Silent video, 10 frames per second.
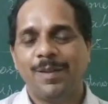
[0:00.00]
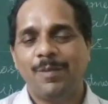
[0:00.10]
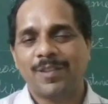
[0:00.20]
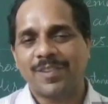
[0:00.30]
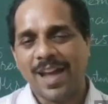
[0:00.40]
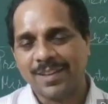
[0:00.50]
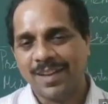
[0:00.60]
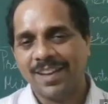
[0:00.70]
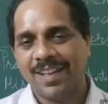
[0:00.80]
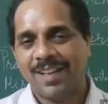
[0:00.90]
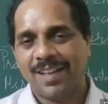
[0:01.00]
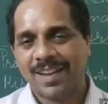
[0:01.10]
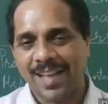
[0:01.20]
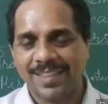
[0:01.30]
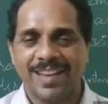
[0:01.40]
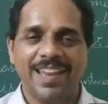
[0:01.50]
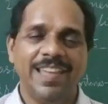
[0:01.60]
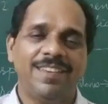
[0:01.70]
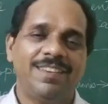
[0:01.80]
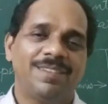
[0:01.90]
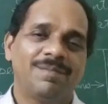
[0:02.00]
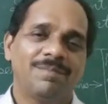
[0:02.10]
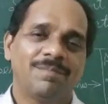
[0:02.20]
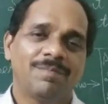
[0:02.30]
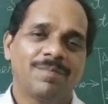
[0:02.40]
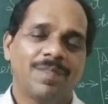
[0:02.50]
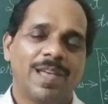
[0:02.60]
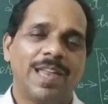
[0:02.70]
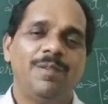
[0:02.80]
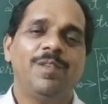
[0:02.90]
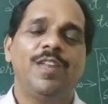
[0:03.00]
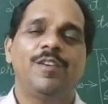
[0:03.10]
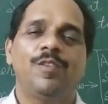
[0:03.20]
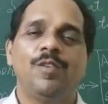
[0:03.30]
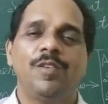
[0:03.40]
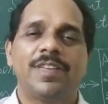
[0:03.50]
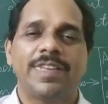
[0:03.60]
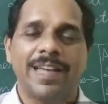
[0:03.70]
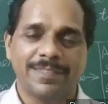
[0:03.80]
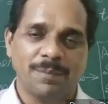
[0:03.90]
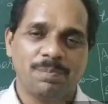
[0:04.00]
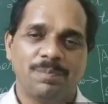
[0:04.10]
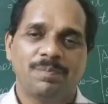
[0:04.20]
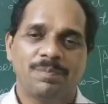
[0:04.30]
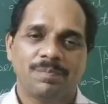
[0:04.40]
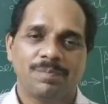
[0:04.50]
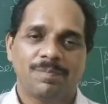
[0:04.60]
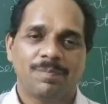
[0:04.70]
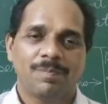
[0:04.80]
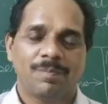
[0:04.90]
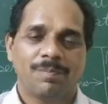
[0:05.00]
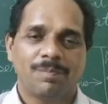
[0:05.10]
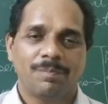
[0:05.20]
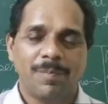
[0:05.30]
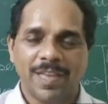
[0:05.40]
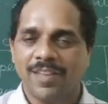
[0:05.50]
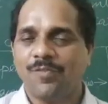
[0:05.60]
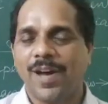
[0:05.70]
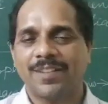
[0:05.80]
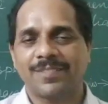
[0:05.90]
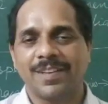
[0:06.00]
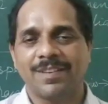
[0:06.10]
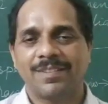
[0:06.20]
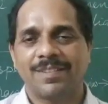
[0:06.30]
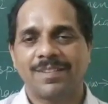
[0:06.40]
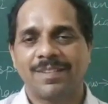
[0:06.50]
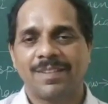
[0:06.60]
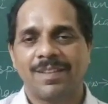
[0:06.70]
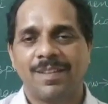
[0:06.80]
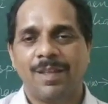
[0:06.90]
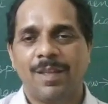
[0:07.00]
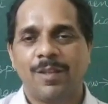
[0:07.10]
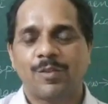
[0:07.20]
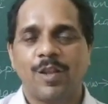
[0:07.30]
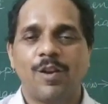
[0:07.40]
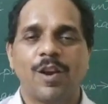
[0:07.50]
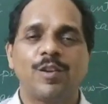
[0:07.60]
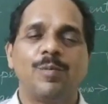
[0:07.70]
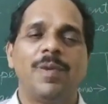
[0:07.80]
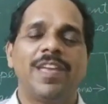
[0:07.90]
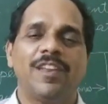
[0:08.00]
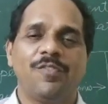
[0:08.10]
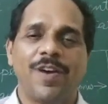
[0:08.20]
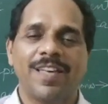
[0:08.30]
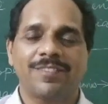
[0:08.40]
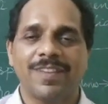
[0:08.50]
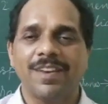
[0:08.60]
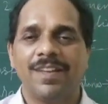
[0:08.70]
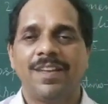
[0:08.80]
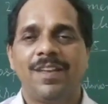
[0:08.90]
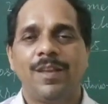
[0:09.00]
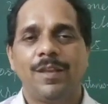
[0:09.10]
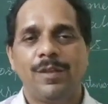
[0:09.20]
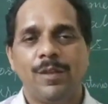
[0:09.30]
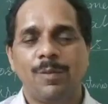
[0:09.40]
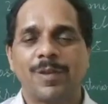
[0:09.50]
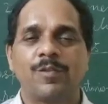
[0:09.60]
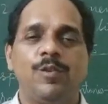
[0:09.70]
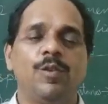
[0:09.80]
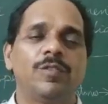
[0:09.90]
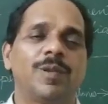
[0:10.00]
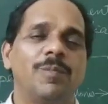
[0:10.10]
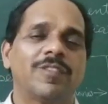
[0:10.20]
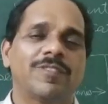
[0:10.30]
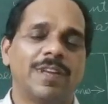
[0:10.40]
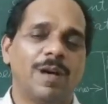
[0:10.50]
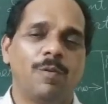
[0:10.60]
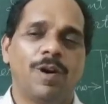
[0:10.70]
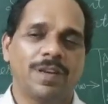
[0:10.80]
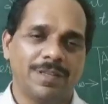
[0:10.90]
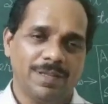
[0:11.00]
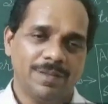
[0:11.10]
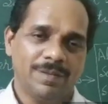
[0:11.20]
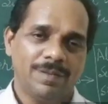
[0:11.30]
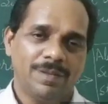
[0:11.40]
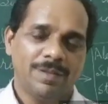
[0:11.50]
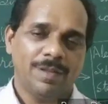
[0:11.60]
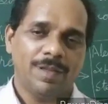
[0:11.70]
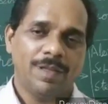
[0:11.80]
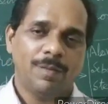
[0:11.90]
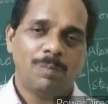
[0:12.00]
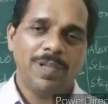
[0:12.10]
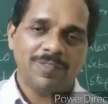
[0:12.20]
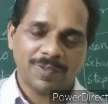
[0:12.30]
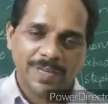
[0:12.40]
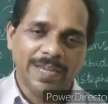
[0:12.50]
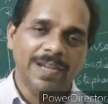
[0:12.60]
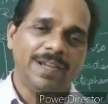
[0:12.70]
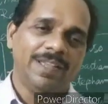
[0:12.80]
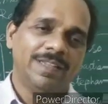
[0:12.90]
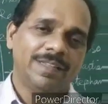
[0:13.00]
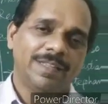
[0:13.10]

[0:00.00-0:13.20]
we started rather late and we need to catch up, make it faster. So in order to make it faster, you must do some extra work. Please read